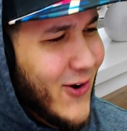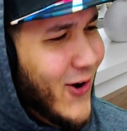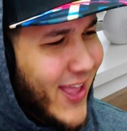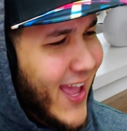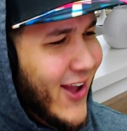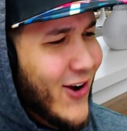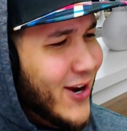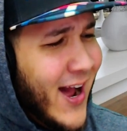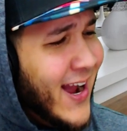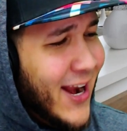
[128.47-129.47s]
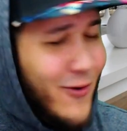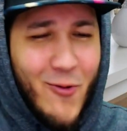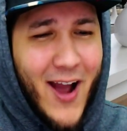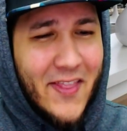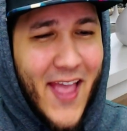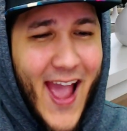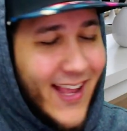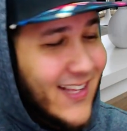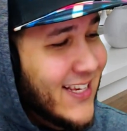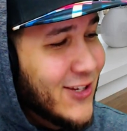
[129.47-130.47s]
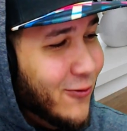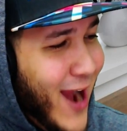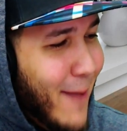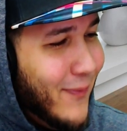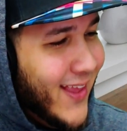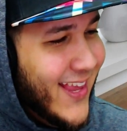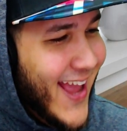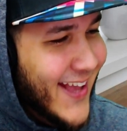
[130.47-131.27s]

Okay, hold on, I gotta rewind that because he's rapping.